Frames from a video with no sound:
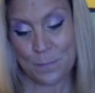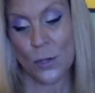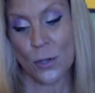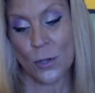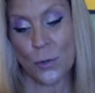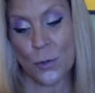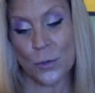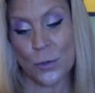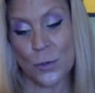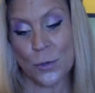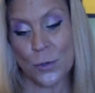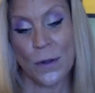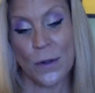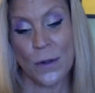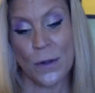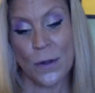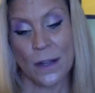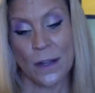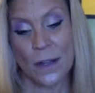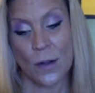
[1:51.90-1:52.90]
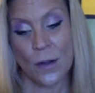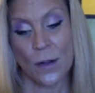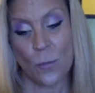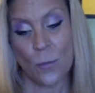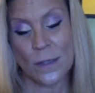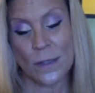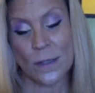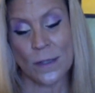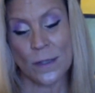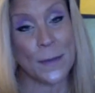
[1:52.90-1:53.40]
who
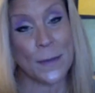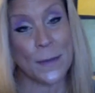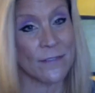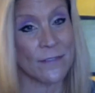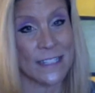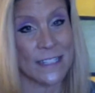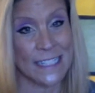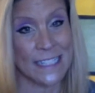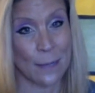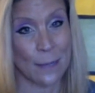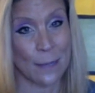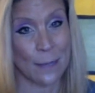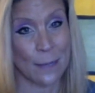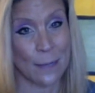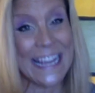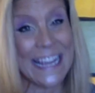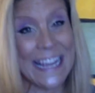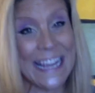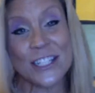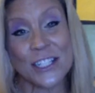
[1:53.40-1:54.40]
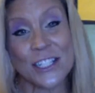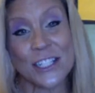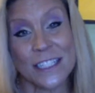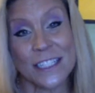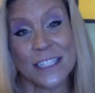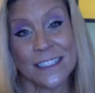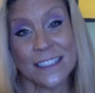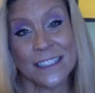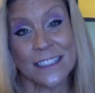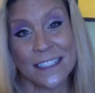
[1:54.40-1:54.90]
was a bit of a temptation.
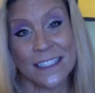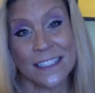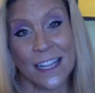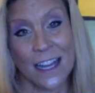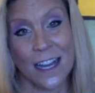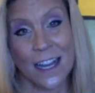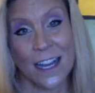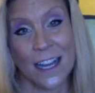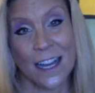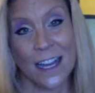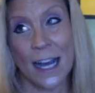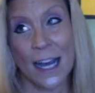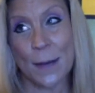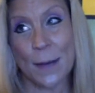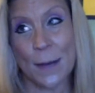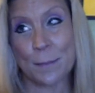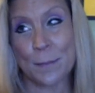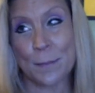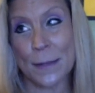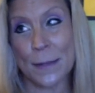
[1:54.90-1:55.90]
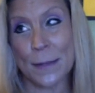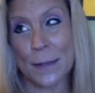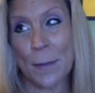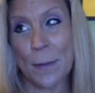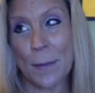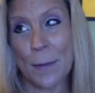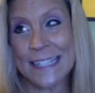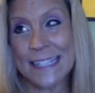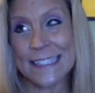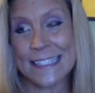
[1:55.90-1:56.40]
Um, but
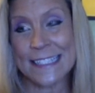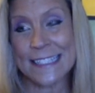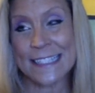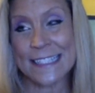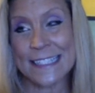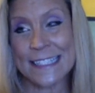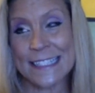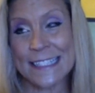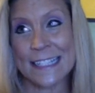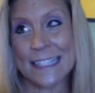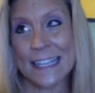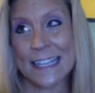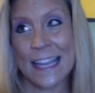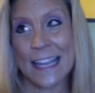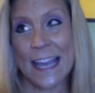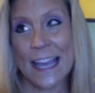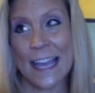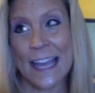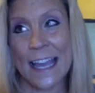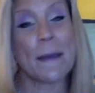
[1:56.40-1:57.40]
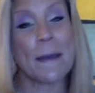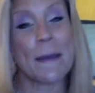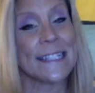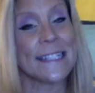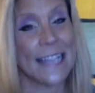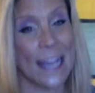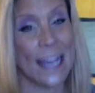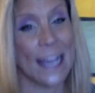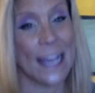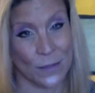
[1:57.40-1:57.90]
Pisces had been
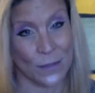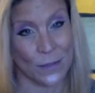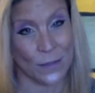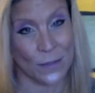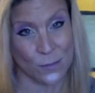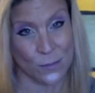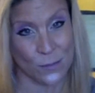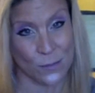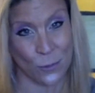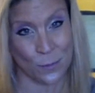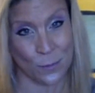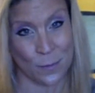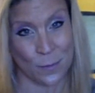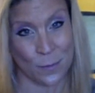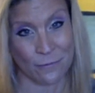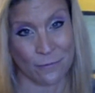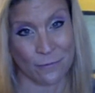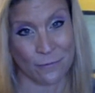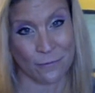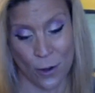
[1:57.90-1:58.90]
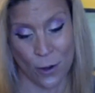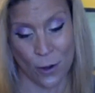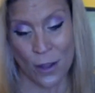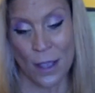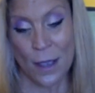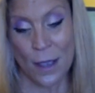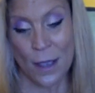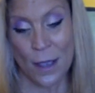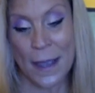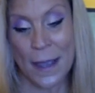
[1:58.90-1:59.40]
down this road before.
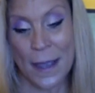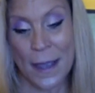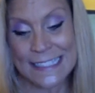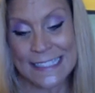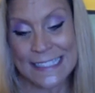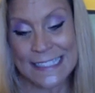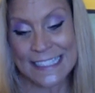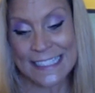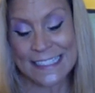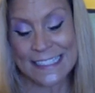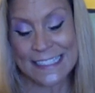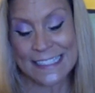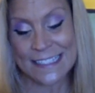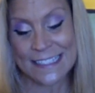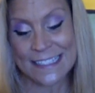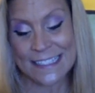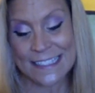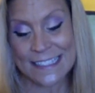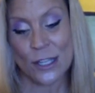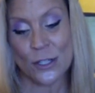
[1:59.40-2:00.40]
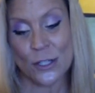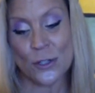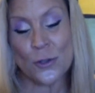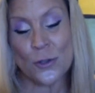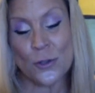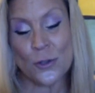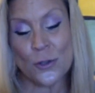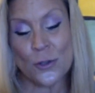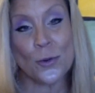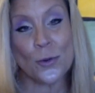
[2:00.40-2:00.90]
Pisces
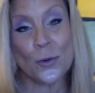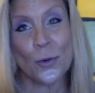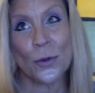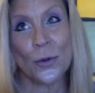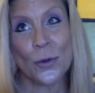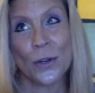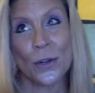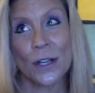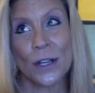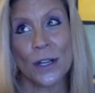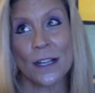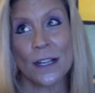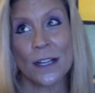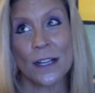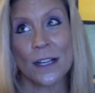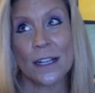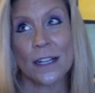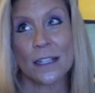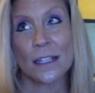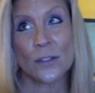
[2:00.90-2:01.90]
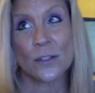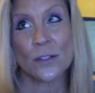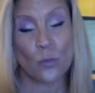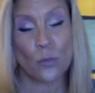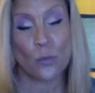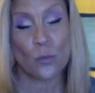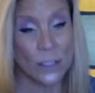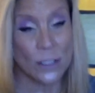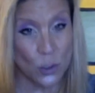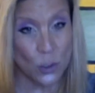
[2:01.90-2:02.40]
knew
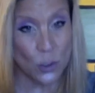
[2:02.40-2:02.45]
what to